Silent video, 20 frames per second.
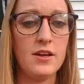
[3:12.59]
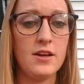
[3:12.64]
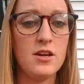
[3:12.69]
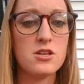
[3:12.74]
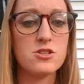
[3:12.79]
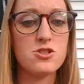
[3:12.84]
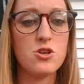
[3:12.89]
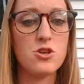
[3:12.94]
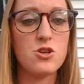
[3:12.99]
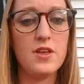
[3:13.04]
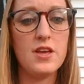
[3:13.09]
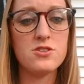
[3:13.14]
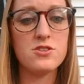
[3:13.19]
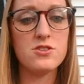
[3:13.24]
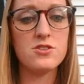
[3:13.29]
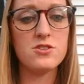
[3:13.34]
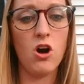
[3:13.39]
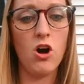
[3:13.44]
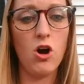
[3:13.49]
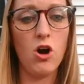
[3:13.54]
So these
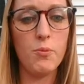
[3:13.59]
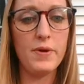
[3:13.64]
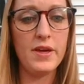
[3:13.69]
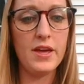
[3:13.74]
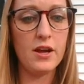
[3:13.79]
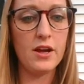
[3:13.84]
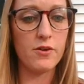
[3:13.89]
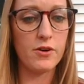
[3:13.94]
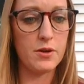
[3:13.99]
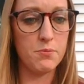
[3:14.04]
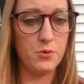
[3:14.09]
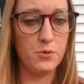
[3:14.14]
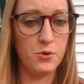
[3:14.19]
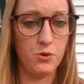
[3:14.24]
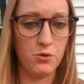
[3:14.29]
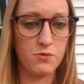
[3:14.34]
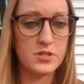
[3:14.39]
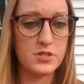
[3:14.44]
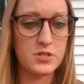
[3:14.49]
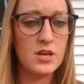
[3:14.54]
are all being
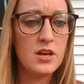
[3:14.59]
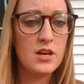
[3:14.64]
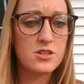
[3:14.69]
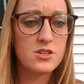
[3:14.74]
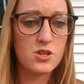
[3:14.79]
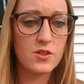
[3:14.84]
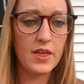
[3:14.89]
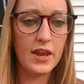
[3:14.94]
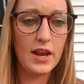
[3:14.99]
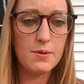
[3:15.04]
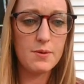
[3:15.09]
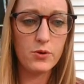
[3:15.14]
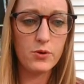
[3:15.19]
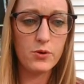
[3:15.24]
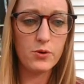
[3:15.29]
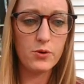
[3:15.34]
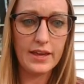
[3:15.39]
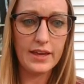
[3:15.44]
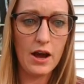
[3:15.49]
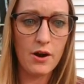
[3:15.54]
removed. So then I'm going
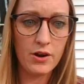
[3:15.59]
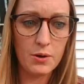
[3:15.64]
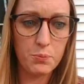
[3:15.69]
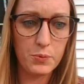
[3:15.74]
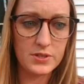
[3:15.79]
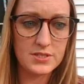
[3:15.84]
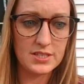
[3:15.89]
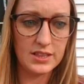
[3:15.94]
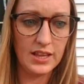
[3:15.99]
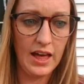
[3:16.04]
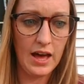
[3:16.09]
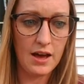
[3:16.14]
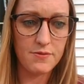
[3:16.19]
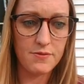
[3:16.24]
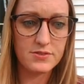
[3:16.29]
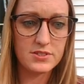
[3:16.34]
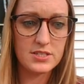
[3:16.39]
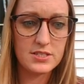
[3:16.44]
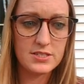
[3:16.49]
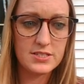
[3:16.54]
to count up what's
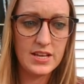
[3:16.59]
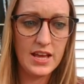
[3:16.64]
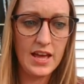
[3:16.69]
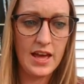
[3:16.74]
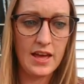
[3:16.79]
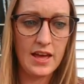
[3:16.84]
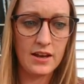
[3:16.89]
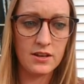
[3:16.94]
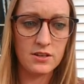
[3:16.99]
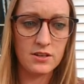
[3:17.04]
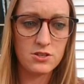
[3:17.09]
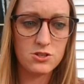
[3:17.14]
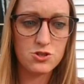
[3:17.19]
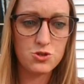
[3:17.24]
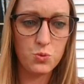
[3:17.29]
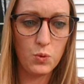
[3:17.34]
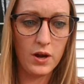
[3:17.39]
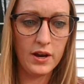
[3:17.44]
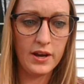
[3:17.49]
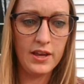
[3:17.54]
left. 10,
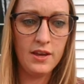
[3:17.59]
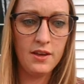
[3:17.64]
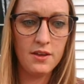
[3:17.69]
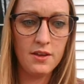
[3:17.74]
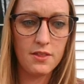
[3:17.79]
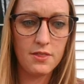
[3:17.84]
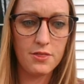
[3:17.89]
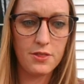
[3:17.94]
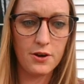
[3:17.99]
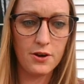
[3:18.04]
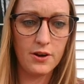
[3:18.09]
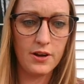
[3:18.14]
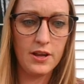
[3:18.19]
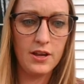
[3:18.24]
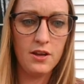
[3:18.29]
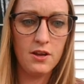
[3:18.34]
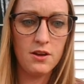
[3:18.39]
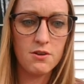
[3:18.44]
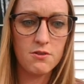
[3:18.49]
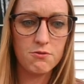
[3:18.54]
20,
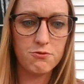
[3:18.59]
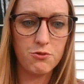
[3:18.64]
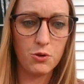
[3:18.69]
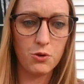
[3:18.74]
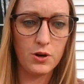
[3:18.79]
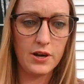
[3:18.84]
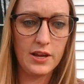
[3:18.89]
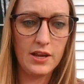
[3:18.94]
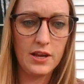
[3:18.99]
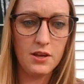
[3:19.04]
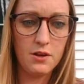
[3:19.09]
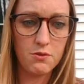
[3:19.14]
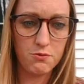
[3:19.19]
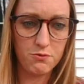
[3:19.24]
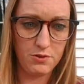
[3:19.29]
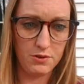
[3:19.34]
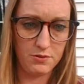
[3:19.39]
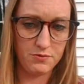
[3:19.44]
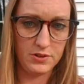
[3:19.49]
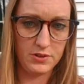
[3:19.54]
30, 40,
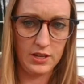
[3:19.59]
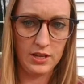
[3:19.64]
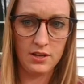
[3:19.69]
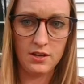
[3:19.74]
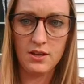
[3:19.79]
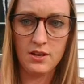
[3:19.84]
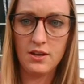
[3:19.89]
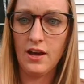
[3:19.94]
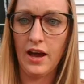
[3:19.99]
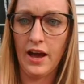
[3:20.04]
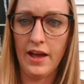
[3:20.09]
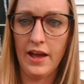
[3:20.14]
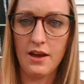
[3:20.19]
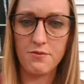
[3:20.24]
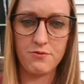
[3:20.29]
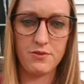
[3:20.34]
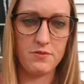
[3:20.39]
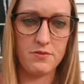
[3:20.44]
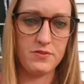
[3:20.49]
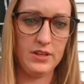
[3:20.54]
50. I have
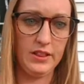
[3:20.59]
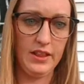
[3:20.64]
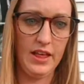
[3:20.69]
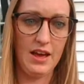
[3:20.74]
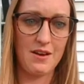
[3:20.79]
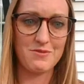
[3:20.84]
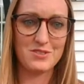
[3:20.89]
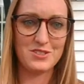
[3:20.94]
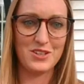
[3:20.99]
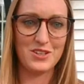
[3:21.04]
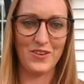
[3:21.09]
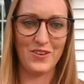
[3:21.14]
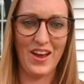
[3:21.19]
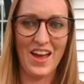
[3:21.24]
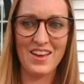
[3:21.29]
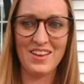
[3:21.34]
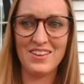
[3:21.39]
50 left, okay?